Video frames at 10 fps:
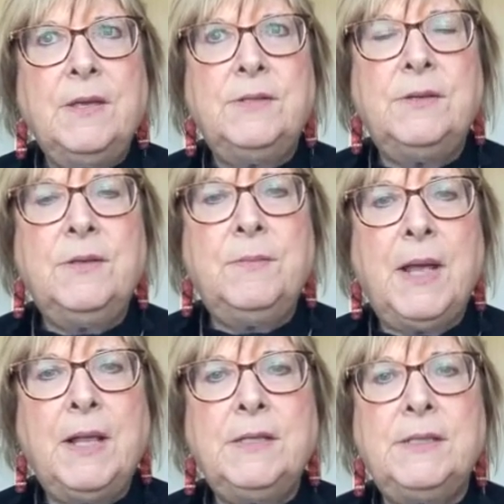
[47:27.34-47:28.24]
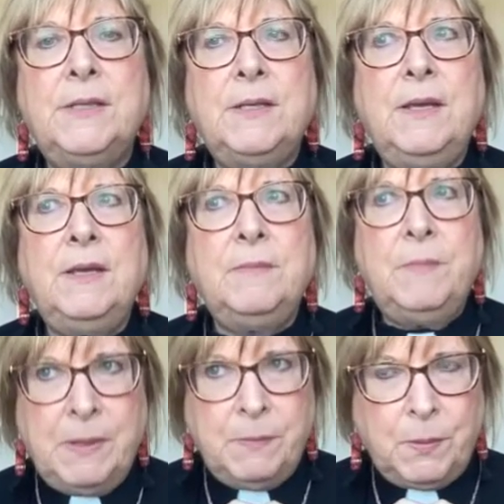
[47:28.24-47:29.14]
So the Palestinian
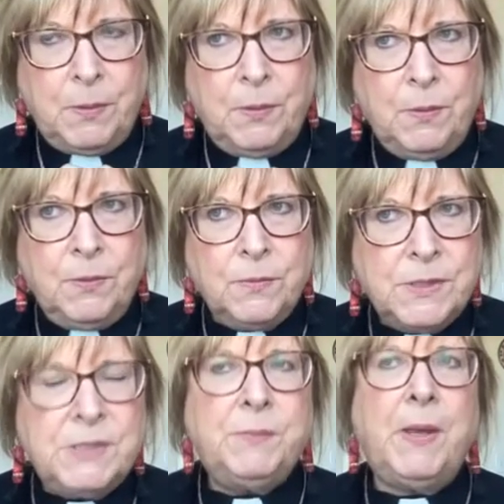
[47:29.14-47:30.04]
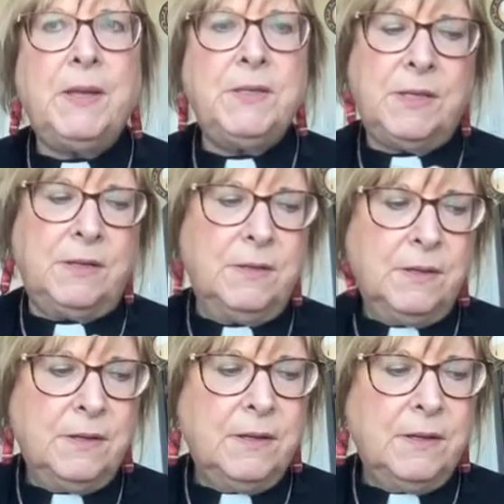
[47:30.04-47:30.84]
people responded,